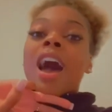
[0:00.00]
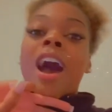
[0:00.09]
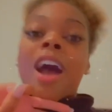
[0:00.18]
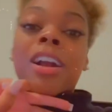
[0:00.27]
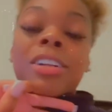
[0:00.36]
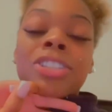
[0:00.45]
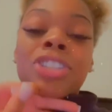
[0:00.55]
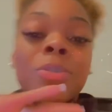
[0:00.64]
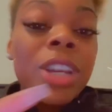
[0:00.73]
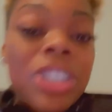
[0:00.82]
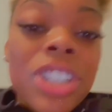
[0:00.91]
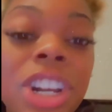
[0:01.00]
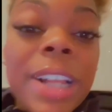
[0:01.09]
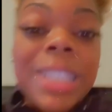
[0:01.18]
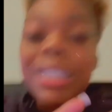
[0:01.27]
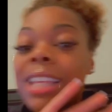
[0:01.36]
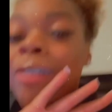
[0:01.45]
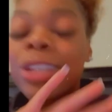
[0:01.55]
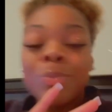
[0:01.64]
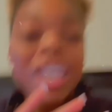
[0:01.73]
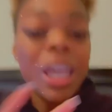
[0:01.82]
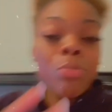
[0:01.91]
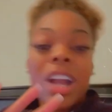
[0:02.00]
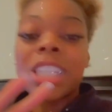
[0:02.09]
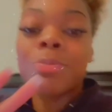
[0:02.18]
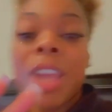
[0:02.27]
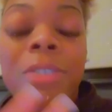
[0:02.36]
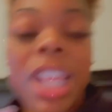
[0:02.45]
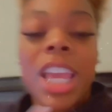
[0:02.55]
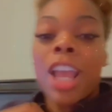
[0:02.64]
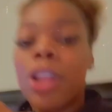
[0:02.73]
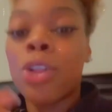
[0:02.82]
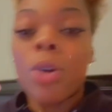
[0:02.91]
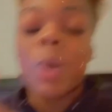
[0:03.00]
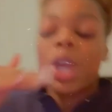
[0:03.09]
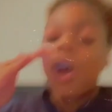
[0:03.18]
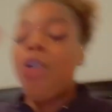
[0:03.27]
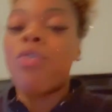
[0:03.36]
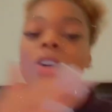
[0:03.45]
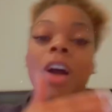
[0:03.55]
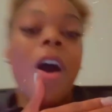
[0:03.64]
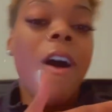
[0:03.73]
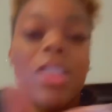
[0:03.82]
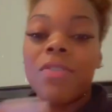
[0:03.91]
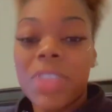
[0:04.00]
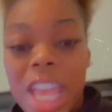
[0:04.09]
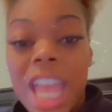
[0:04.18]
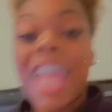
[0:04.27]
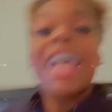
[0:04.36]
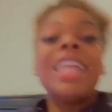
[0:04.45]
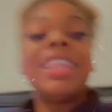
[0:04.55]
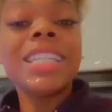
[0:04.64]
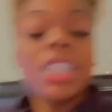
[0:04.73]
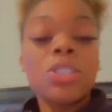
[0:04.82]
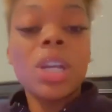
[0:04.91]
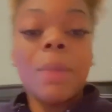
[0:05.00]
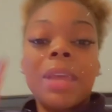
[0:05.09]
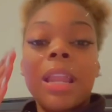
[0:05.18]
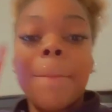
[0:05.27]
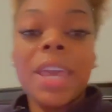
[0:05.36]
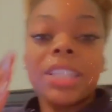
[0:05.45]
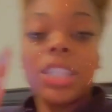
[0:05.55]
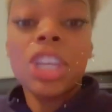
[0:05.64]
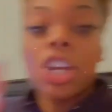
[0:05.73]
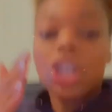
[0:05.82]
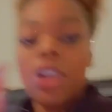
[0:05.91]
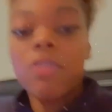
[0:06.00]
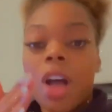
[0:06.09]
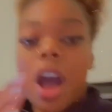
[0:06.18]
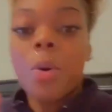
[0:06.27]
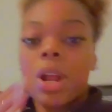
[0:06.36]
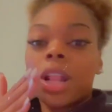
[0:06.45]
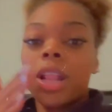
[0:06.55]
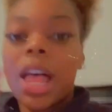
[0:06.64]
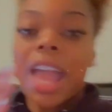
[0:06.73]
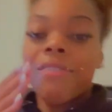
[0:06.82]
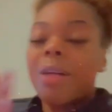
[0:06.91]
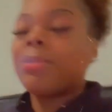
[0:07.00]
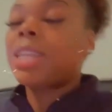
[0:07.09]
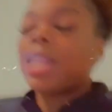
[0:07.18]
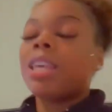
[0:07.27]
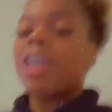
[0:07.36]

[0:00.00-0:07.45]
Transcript: our generational curses. I'm speaking prosperity and glory over all of that. This is going to be the best year of our life. I'm telling